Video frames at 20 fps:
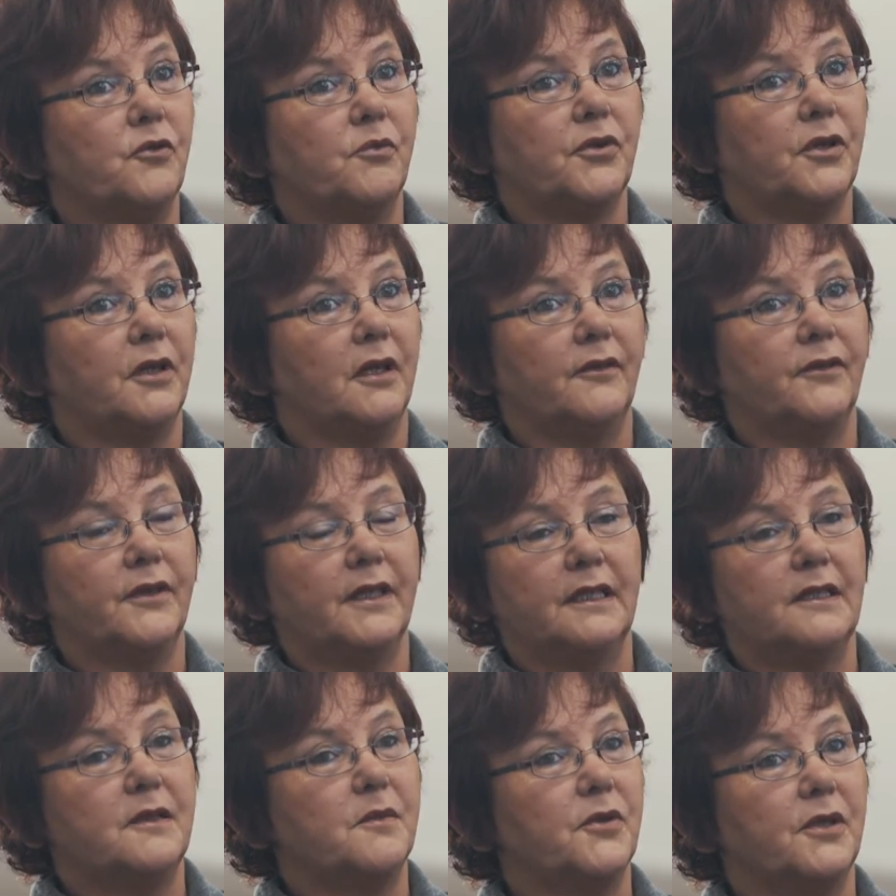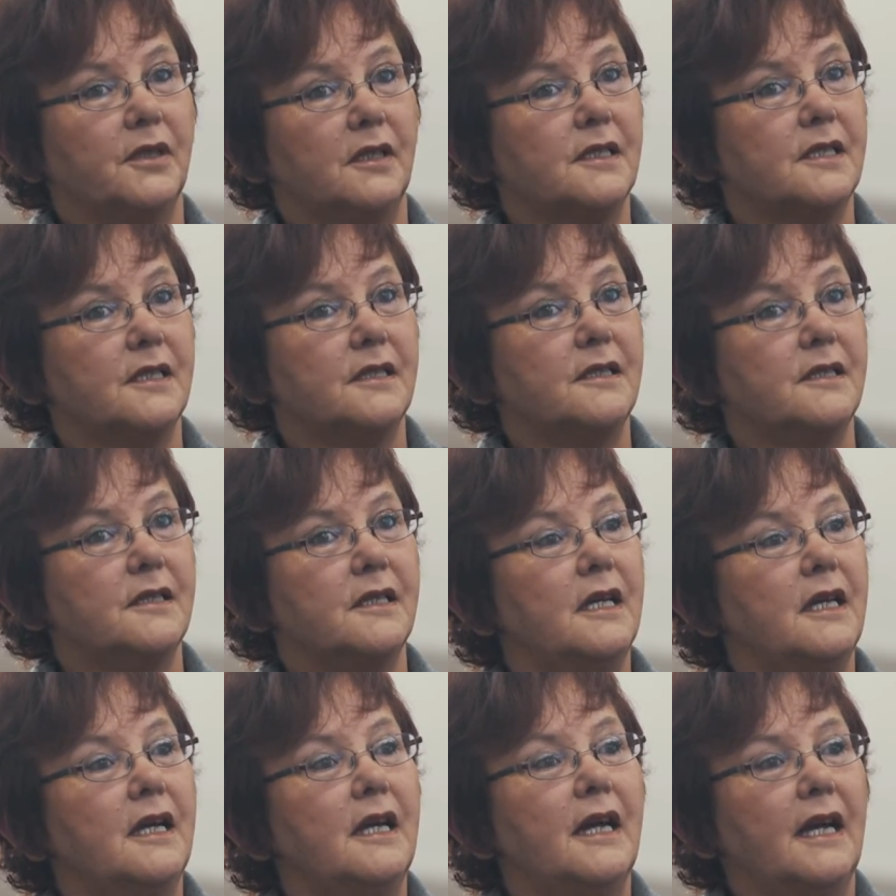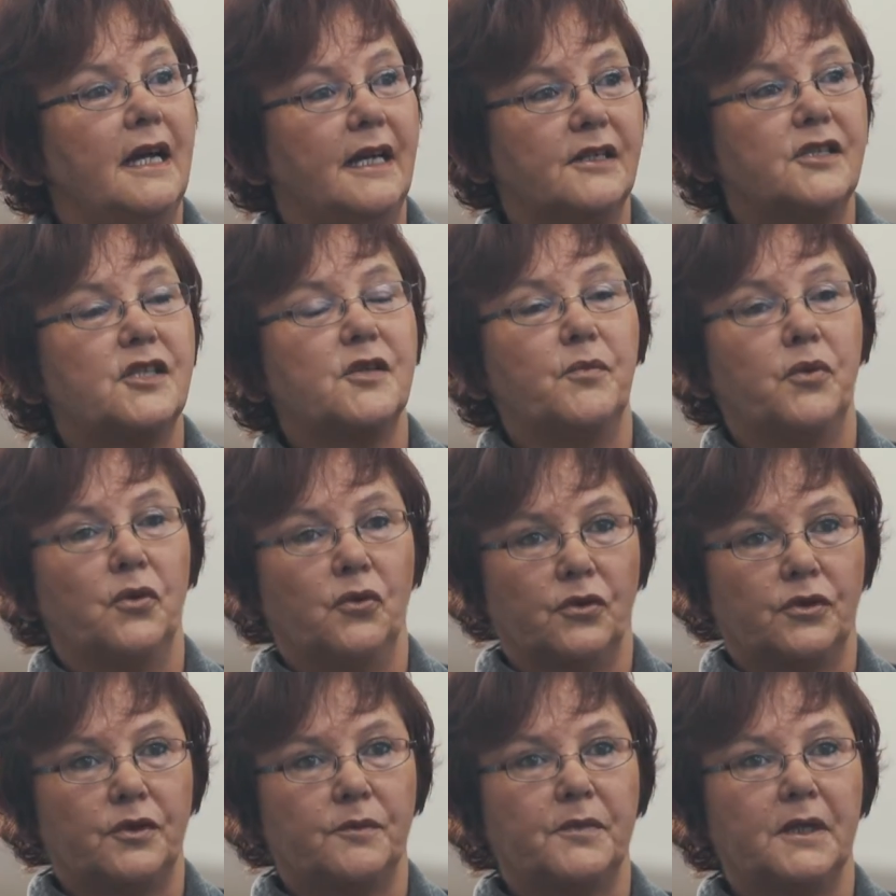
or private enterprises, and support it,